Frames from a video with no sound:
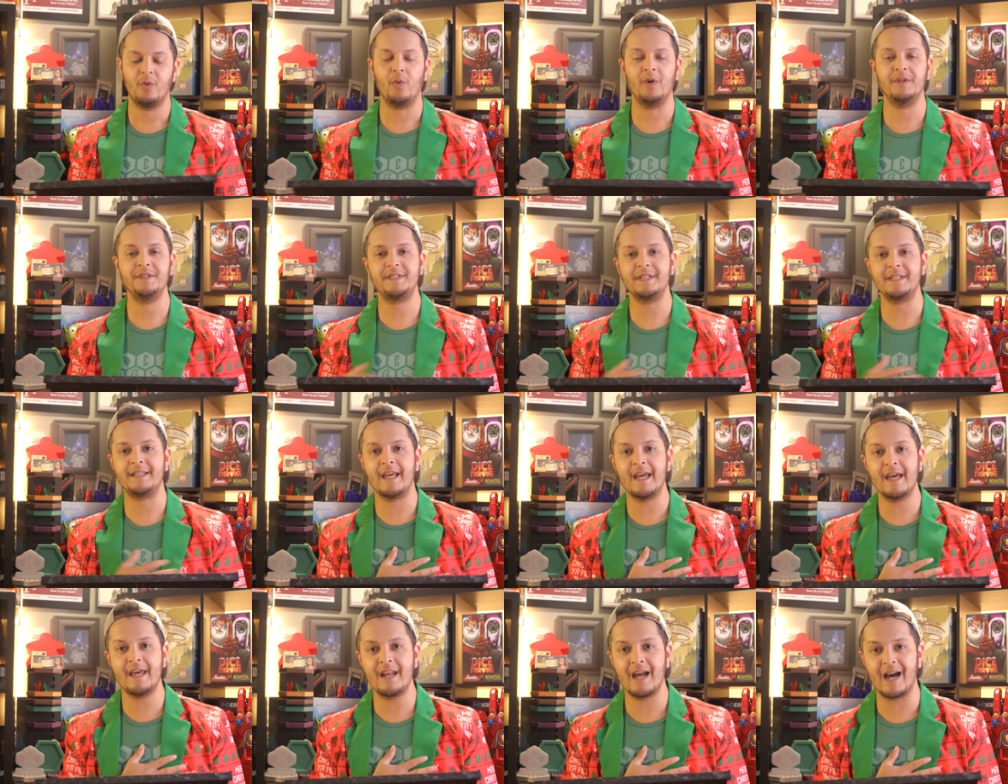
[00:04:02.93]
Once
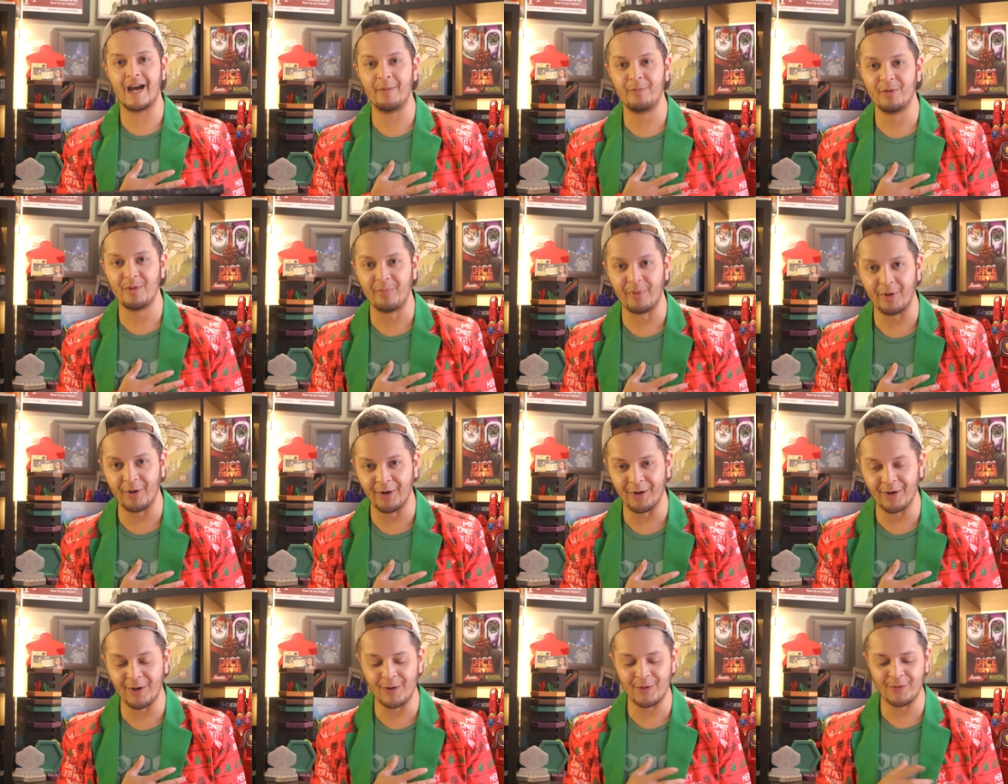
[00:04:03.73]
again, I'm
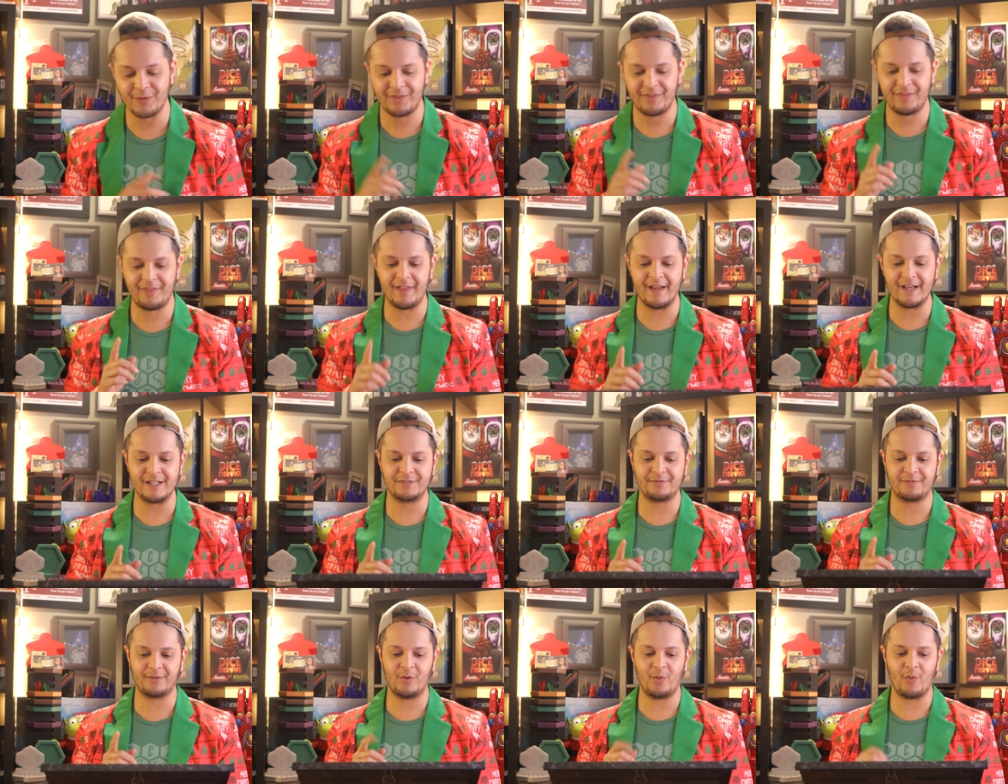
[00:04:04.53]
Roberto.
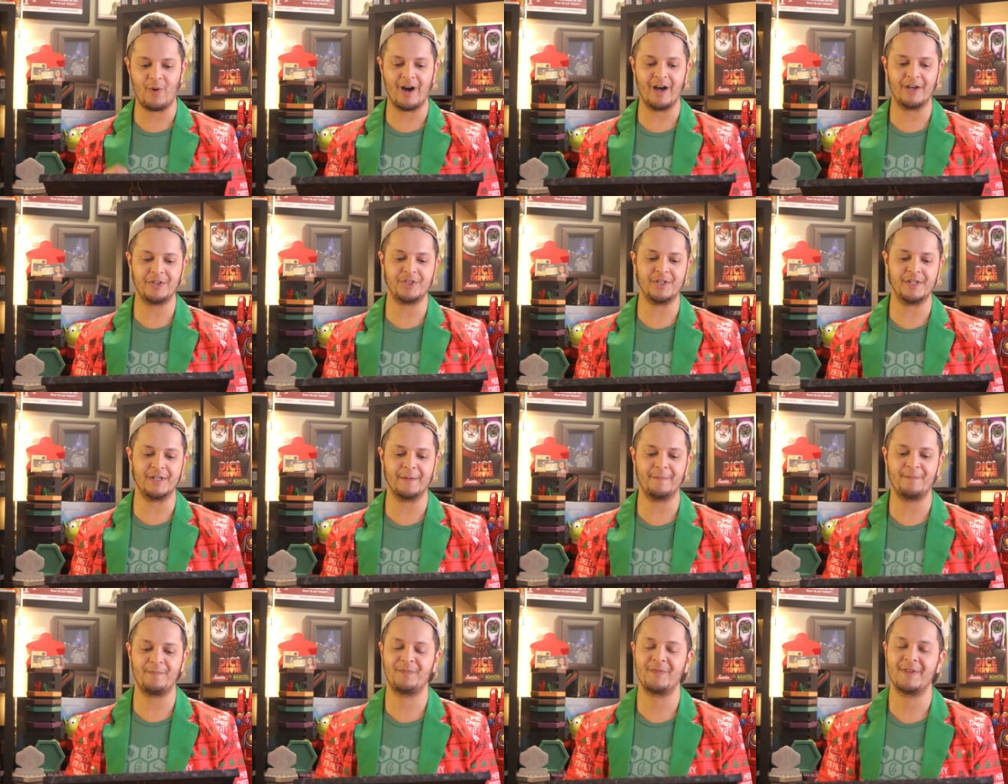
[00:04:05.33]
Thanks for
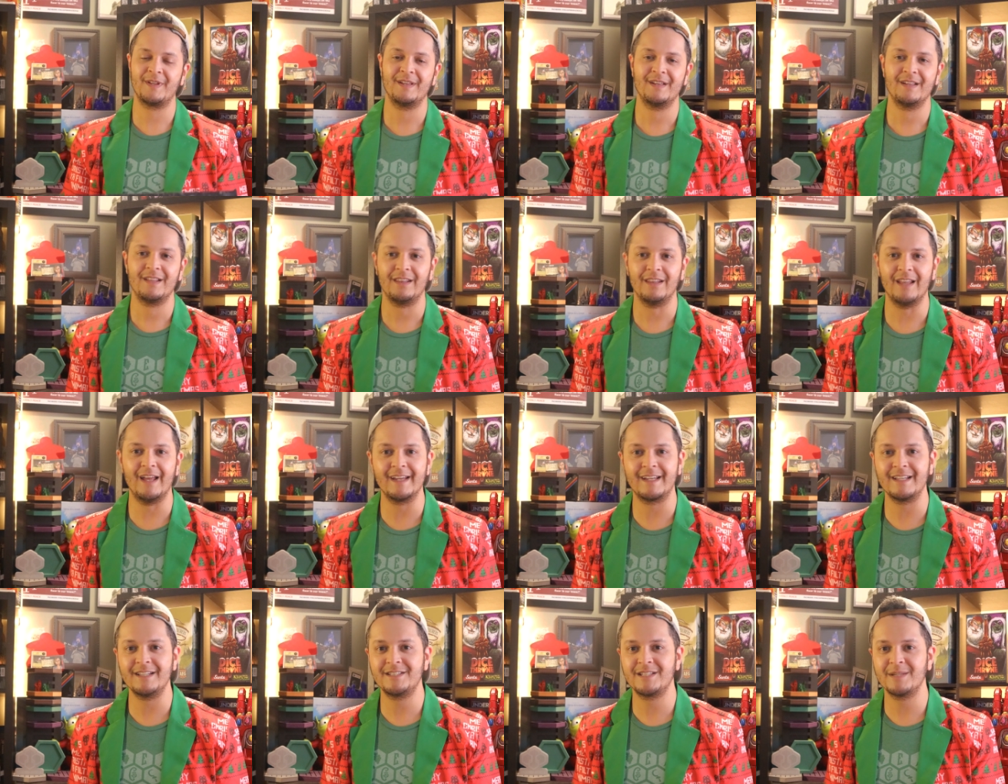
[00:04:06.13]
watching.
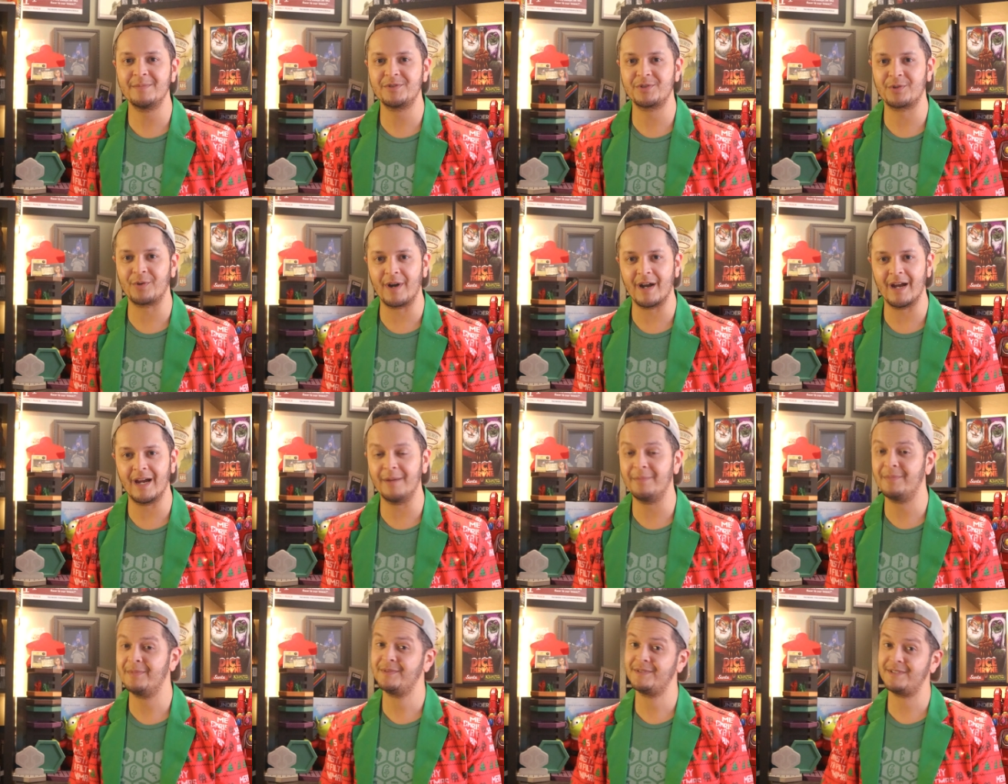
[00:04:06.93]
Like and
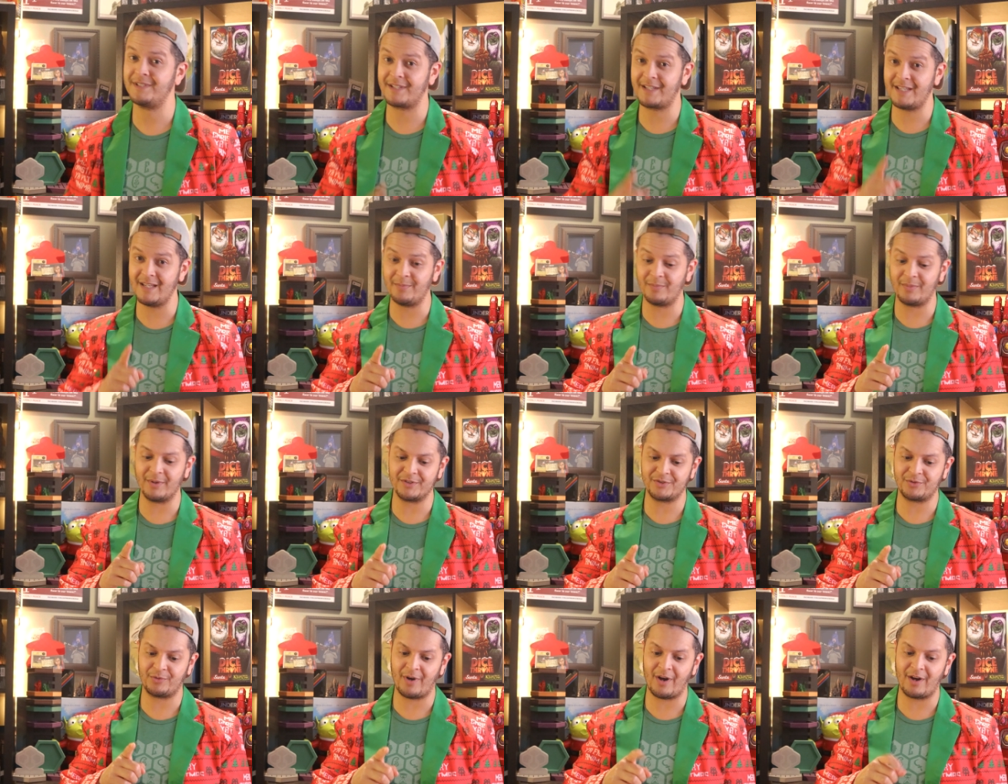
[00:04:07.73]
subscribe to keep
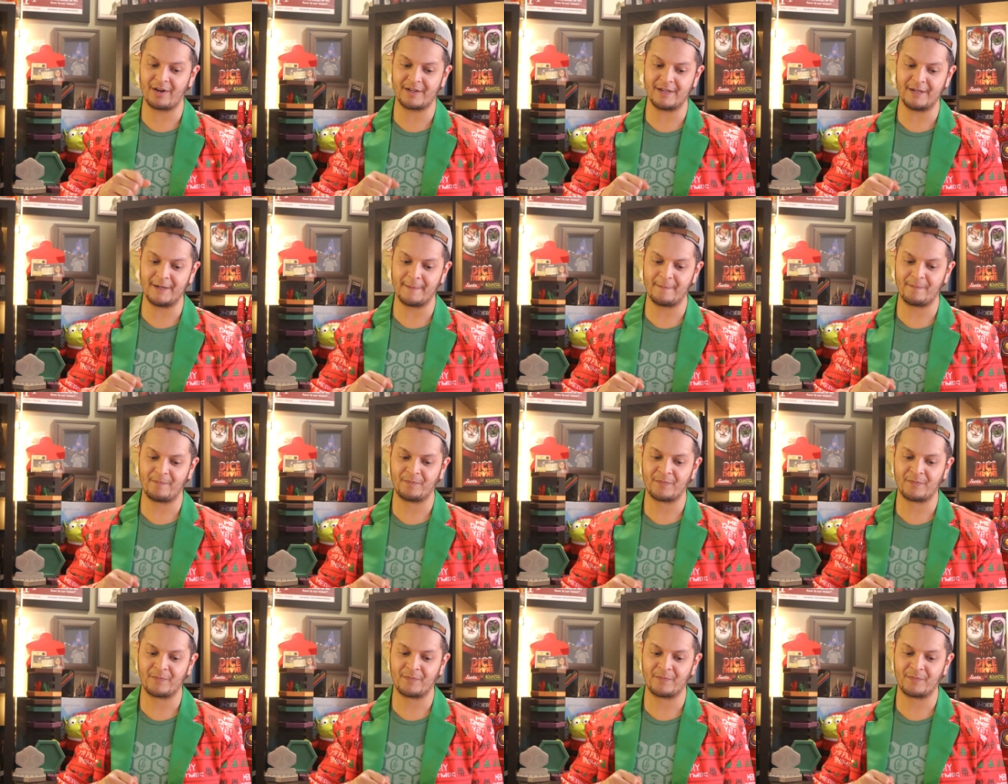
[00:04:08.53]
us rocking.